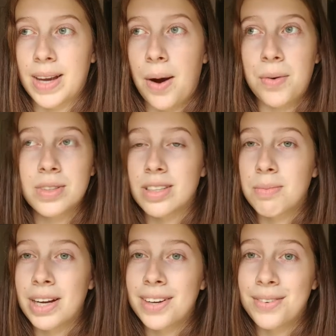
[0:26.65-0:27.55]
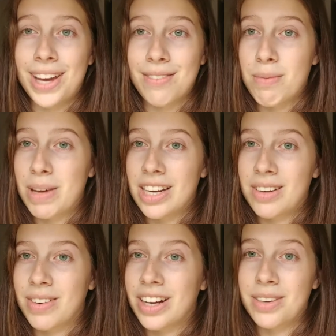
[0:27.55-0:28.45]
go somewhere. We haven't
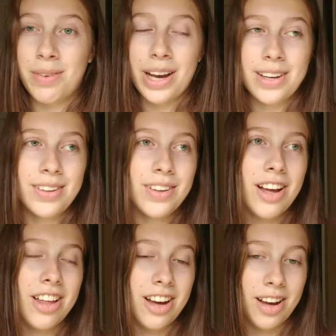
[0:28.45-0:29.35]
been anywhere in a while,